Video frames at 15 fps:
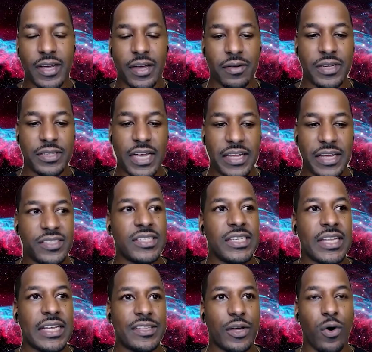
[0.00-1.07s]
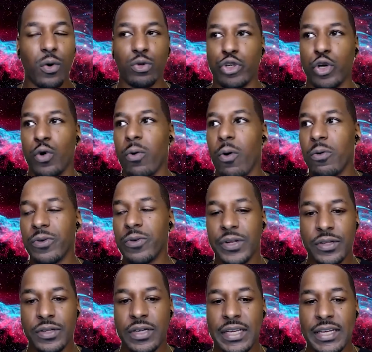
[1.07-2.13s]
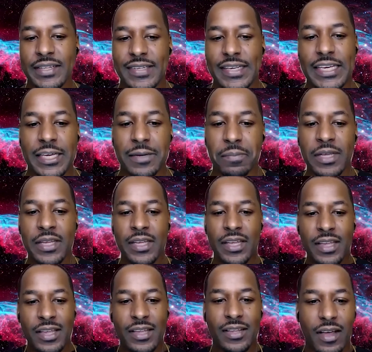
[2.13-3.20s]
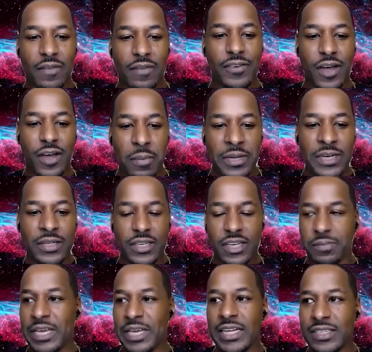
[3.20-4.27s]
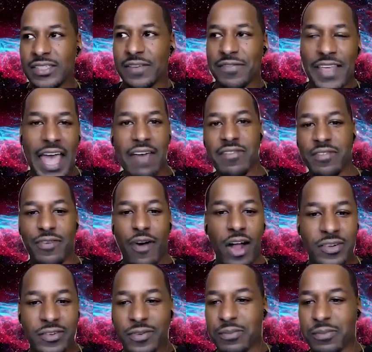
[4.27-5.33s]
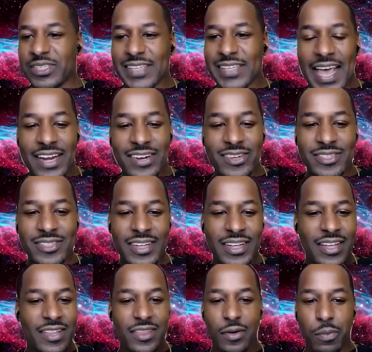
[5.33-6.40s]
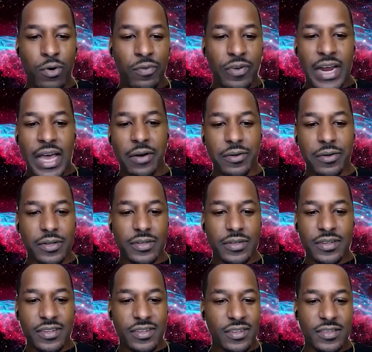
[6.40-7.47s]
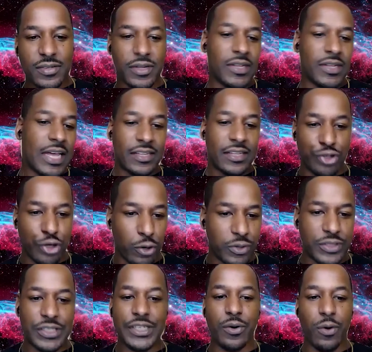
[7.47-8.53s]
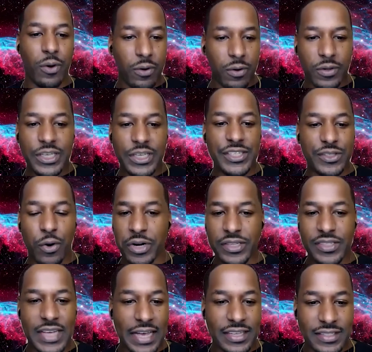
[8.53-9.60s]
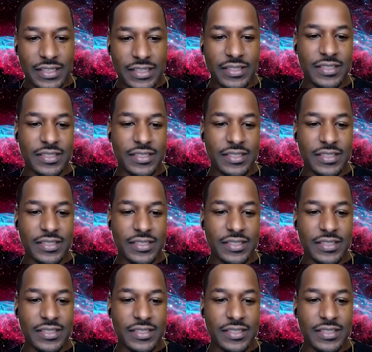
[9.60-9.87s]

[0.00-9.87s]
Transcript: Because I see that the whole Joe Rogan team of comedians, if they haven't fallen from a scandal, they're moving out to like Jersey or he's going to Texas.